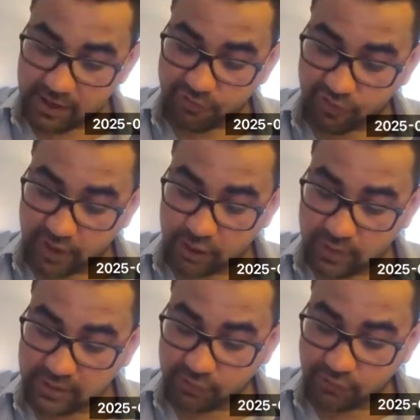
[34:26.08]

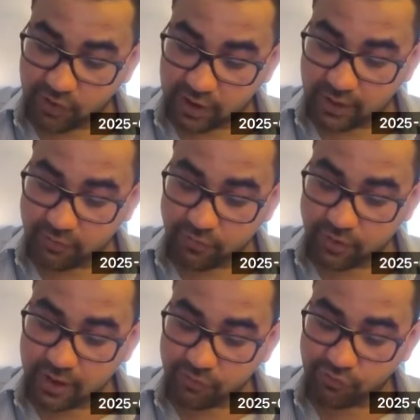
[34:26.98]

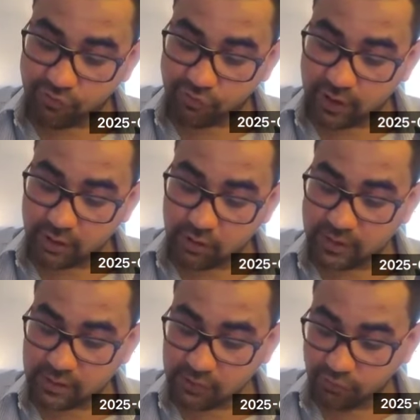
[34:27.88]

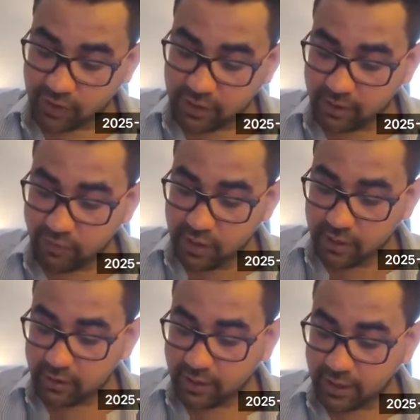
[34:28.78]
FY25
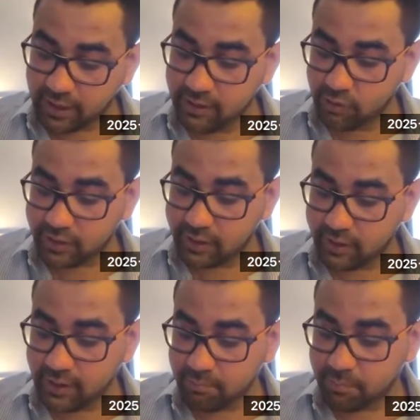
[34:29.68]

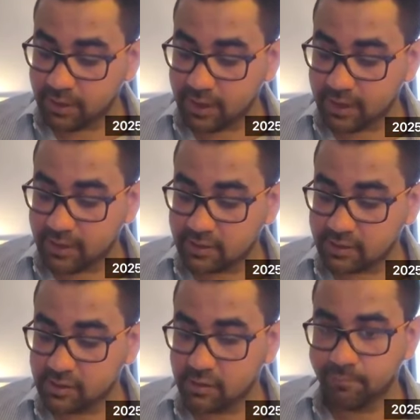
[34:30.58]
diluted
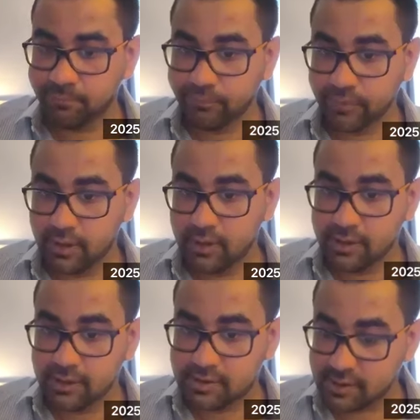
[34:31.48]
EPS
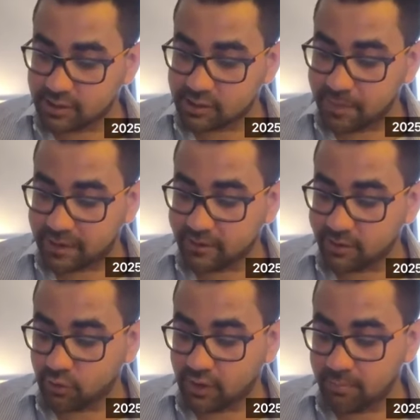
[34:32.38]
is
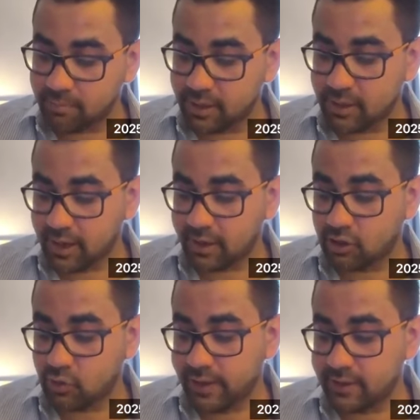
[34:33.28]
expected to come in
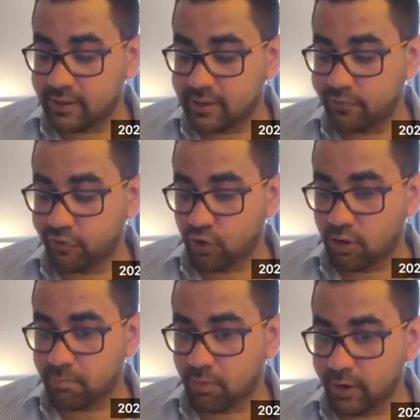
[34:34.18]
at
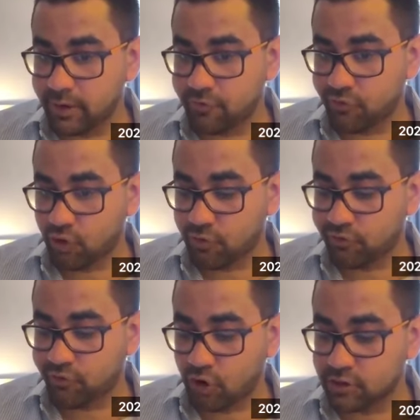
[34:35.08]

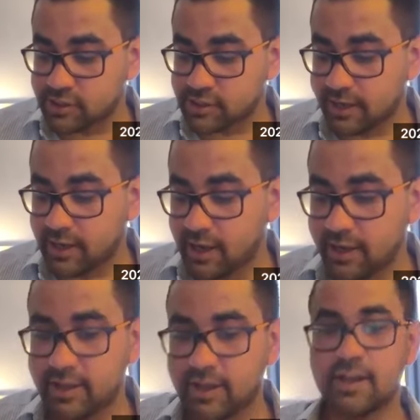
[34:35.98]
24.44, slightly
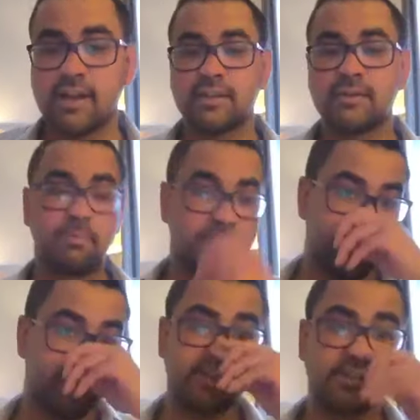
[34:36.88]
higher than my
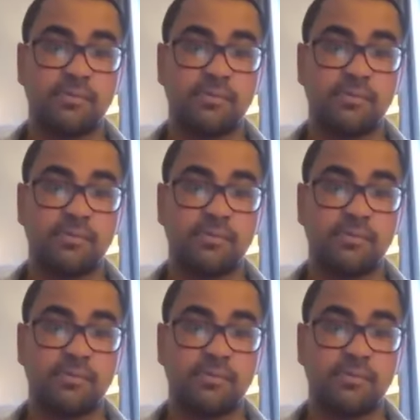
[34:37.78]
previous